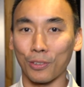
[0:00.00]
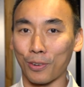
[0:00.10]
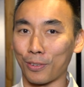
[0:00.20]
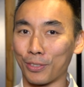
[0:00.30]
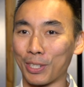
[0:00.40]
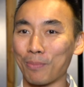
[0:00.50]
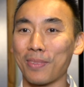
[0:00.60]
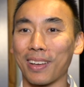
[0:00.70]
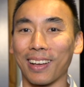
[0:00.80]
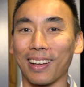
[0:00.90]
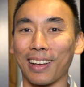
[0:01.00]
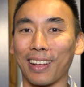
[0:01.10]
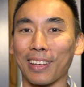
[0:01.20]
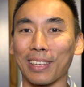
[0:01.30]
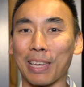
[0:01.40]
to go to the gym,
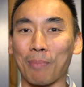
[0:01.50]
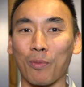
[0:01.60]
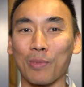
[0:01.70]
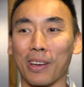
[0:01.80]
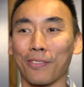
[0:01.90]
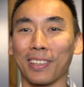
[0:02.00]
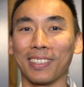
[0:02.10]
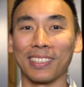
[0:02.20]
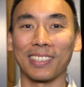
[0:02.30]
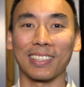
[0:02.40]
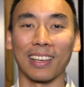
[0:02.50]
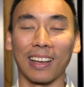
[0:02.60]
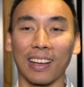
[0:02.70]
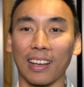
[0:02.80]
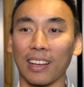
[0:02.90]
keep up with my fitness.
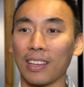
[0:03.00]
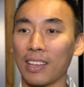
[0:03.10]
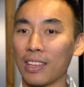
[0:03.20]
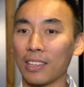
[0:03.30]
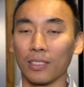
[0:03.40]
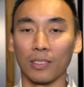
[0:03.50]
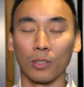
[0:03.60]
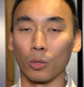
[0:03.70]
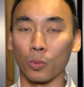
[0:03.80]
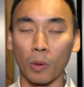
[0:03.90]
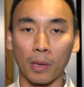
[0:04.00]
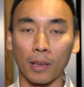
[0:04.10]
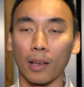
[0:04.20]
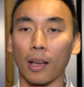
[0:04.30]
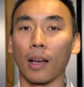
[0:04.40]
Do swimming,